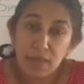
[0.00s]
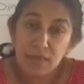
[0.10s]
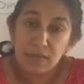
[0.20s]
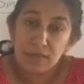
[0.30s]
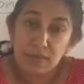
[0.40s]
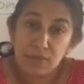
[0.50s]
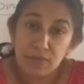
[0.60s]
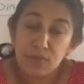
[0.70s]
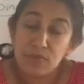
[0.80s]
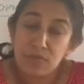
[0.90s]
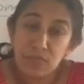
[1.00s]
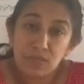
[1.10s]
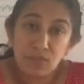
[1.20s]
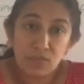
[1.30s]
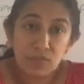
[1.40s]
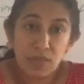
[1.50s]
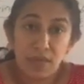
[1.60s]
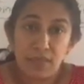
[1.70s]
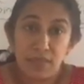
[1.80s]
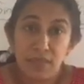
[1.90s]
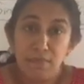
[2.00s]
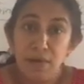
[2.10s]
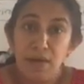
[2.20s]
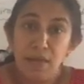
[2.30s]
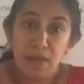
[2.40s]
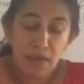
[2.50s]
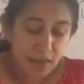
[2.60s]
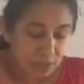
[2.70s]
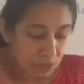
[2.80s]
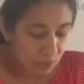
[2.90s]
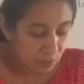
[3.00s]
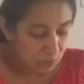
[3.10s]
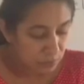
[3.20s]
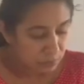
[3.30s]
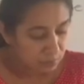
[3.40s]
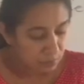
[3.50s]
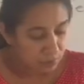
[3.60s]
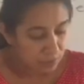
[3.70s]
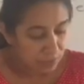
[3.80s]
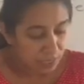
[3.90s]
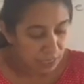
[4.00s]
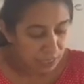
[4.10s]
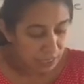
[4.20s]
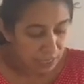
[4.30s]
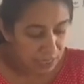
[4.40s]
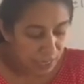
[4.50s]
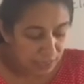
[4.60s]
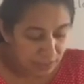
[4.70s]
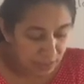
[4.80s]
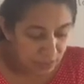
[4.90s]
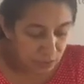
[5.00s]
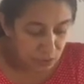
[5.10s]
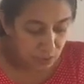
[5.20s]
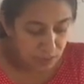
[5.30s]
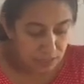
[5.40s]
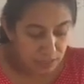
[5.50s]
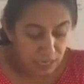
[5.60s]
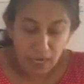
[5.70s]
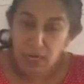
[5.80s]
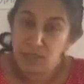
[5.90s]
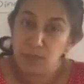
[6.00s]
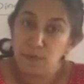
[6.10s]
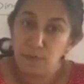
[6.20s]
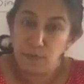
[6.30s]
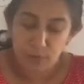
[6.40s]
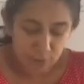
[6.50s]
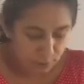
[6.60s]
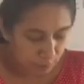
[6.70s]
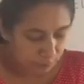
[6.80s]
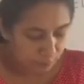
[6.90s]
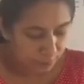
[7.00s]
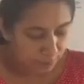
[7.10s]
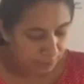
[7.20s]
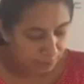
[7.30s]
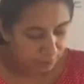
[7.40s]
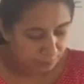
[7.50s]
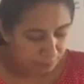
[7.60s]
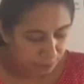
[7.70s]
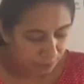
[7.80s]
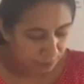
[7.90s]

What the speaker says: So to such a society, Maya Angelou was born in 1928, 4th of April.